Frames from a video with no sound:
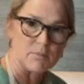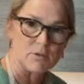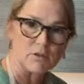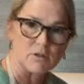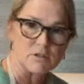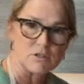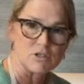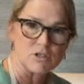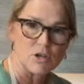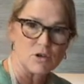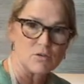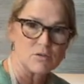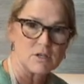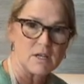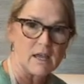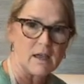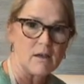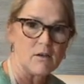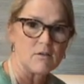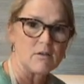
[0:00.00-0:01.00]
the dough
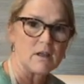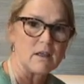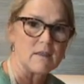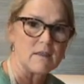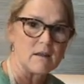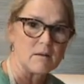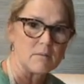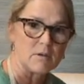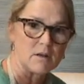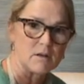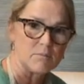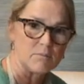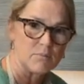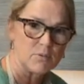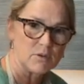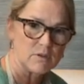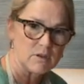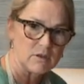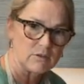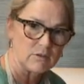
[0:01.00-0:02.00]
down, and then I'm gonna
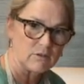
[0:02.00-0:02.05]
put this